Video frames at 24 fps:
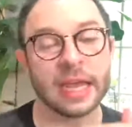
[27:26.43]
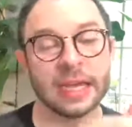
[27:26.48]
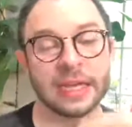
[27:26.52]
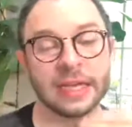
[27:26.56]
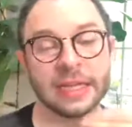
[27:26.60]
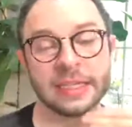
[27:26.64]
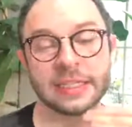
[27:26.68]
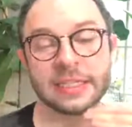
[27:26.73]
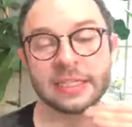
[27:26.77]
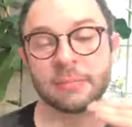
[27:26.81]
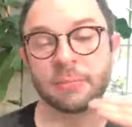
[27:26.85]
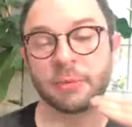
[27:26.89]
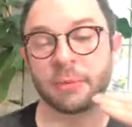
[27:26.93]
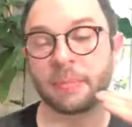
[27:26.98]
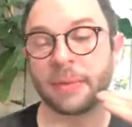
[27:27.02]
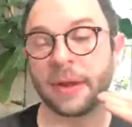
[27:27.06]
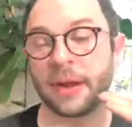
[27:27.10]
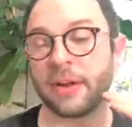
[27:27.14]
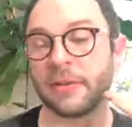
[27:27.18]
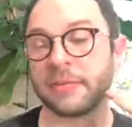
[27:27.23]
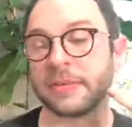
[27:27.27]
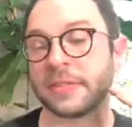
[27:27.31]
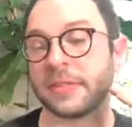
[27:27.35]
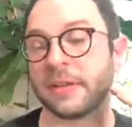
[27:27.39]
He needs to
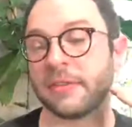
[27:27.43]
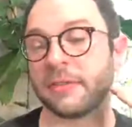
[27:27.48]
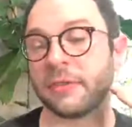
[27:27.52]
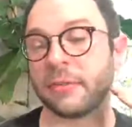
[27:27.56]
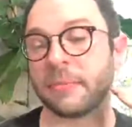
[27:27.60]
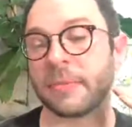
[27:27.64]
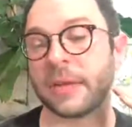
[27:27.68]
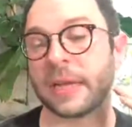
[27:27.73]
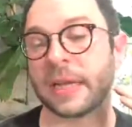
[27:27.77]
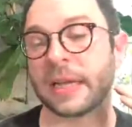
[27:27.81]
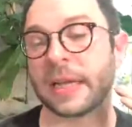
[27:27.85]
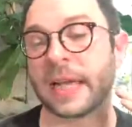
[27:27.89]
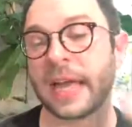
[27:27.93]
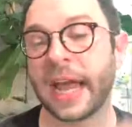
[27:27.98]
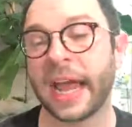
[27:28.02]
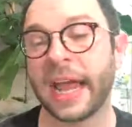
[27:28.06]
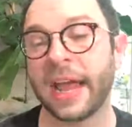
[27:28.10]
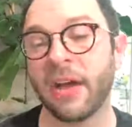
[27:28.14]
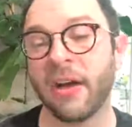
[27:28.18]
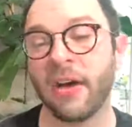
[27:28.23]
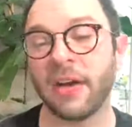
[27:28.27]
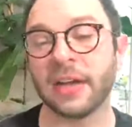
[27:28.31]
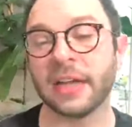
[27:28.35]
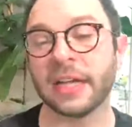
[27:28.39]
prepare himself for being
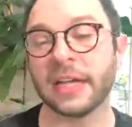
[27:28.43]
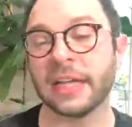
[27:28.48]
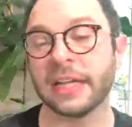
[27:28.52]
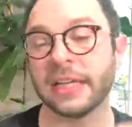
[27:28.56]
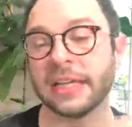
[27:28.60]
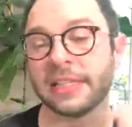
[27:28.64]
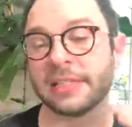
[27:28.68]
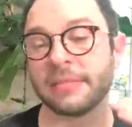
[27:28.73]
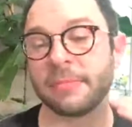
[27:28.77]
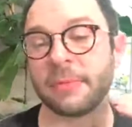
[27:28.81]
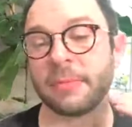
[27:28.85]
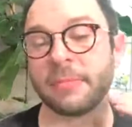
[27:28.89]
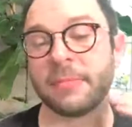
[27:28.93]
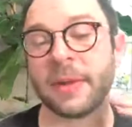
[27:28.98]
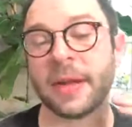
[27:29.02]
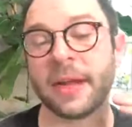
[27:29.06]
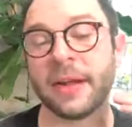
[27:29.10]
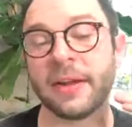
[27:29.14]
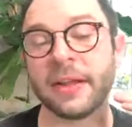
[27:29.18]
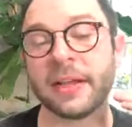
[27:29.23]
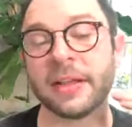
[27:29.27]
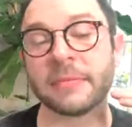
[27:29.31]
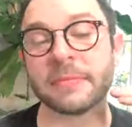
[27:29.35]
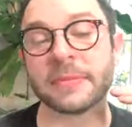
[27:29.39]
chaotic. He needs to
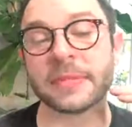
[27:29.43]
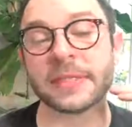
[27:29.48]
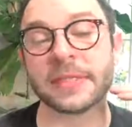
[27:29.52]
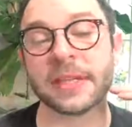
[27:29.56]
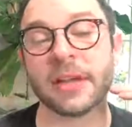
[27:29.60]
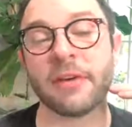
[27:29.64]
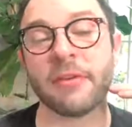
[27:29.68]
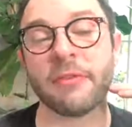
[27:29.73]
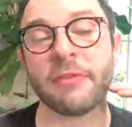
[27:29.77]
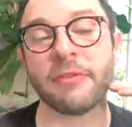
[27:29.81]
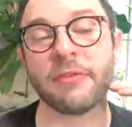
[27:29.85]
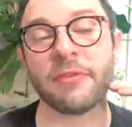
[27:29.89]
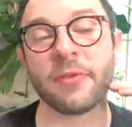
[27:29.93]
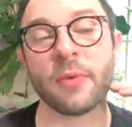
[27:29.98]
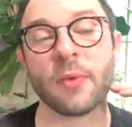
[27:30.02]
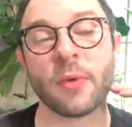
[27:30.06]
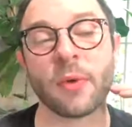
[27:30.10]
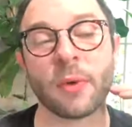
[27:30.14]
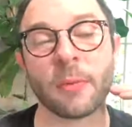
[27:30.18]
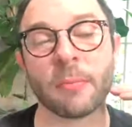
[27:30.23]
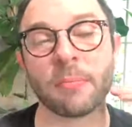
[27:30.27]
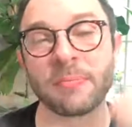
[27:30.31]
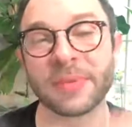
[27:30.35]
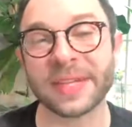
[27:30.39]
prepare himself
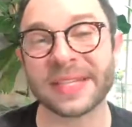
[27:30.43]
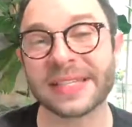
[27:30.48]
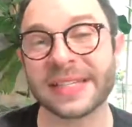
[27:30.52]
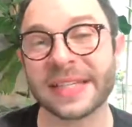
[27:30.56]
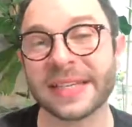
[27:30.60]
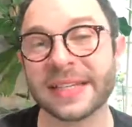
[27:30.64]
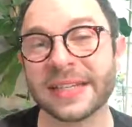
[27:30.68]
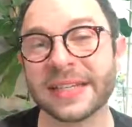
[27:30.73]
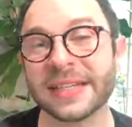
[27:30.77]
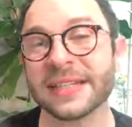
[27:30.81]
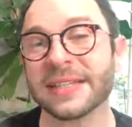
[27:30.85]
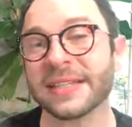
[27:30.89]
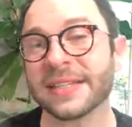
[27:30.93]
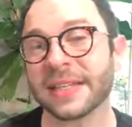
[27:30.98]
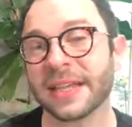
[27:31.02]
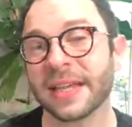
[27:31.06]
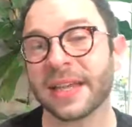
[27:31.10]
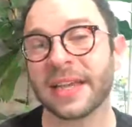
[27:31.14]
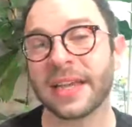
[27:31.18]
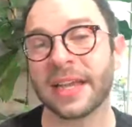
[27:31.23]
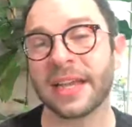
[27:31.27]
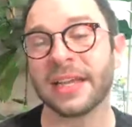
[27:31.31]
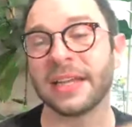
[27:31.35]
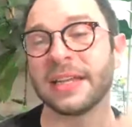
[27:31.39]
for busyness.
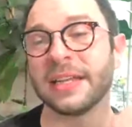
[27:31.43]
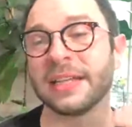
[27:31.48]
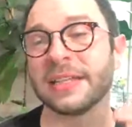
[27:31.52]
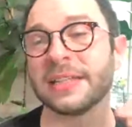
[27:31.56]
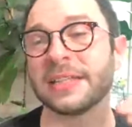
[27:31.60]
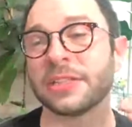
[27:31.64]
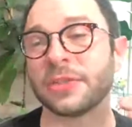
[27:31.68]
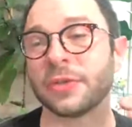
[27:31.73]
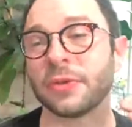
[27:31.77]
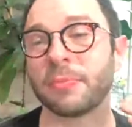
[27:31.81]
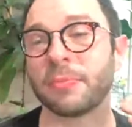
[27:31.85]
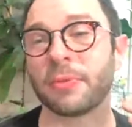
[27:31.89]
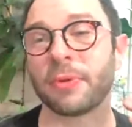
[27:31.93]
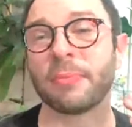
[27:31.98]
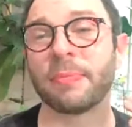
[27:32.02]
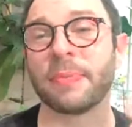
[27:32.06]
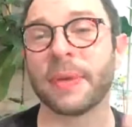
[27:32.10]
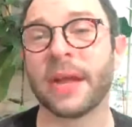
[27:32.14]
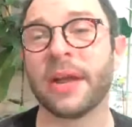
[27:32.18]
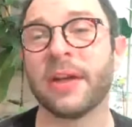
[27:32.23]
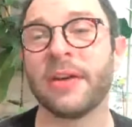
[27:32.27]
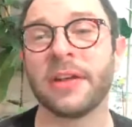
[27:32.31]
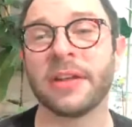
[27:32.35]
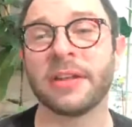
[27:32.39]
He needs to
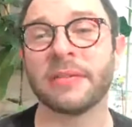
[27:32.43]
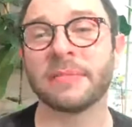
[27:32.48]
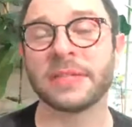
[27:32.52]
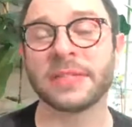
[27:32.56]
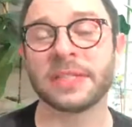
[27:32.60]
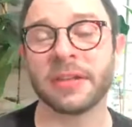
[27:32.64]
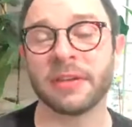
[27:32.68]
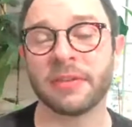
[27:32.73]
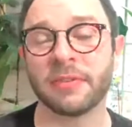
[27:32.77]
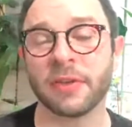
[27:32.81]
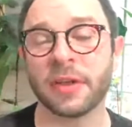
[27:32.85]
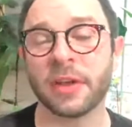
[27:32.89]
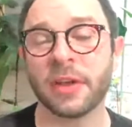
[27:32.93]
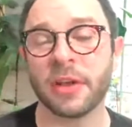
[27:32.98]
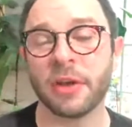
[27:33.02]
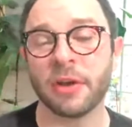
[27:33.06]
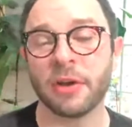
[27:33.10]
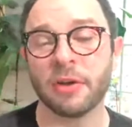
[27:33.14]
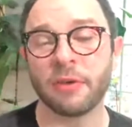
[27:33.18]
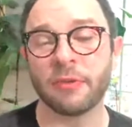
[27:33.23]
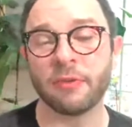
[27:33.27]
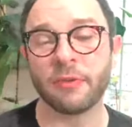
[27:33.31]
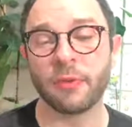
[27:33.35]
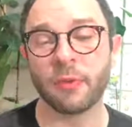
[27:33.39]
prepare himself
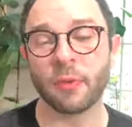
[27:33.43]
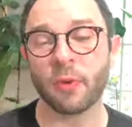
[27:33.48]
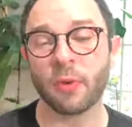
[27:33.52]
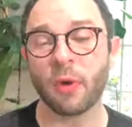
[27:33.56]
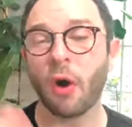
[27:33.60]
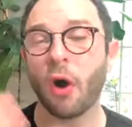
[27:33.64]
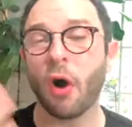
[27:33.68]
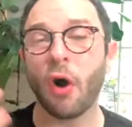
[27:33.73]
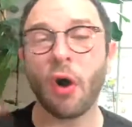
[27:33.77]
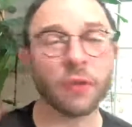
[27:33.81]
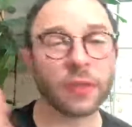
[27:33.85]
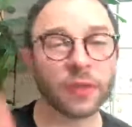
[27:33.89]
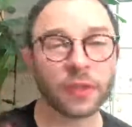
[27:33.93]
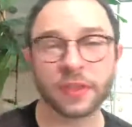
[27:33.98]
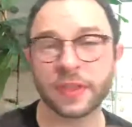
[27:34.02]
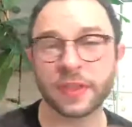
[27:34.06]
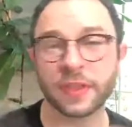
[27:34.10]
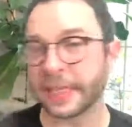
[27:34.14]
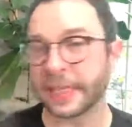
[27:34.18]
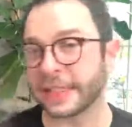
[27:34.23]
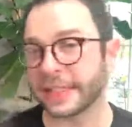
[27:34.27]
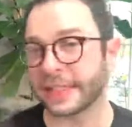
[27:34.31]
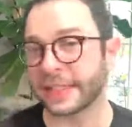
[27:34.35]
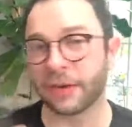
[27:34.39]
for all the
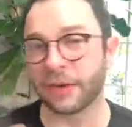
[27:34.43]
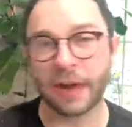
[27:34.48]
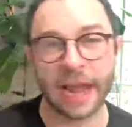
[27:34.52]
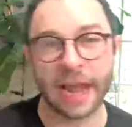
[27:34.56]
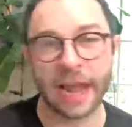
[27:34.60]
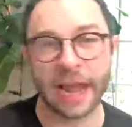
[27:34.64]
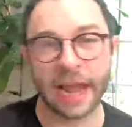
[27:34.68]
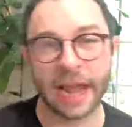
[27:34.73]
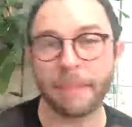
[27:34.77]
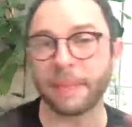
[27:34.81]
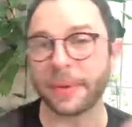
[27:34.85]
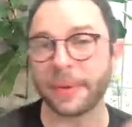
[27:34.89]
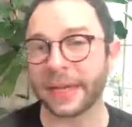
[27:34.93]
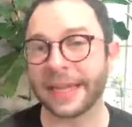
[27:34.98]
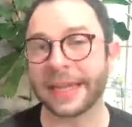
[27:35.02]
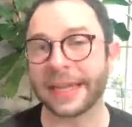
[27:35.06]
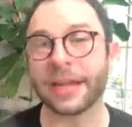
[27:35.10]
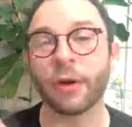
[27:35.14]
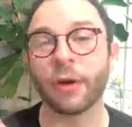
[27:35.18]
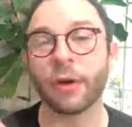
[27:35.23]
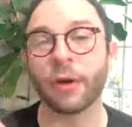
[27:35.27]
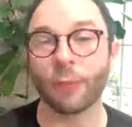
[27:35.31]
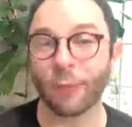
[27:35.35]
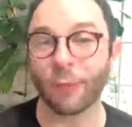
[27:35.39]
things that are
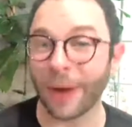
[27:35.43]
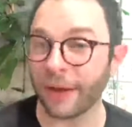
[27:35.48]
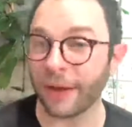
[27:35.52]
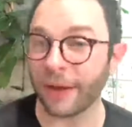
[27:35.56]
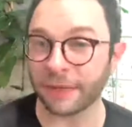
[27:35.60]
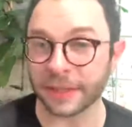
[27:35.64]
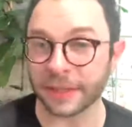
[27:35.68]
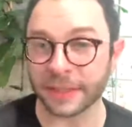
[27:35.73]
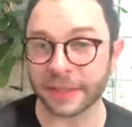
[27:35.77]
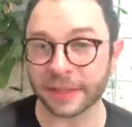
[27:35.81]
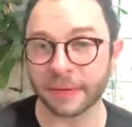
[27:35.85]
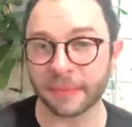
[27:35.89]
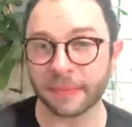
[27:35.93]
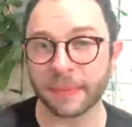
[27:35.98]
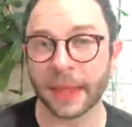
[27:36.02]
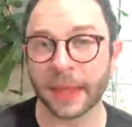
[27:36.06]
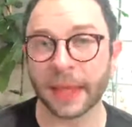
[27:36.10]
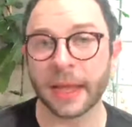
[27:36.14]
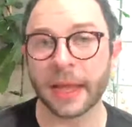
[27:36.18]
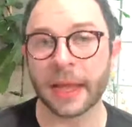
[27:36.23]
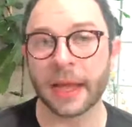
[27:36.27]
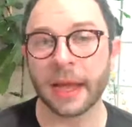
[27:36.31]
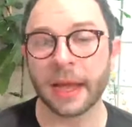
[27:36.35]
happening around him.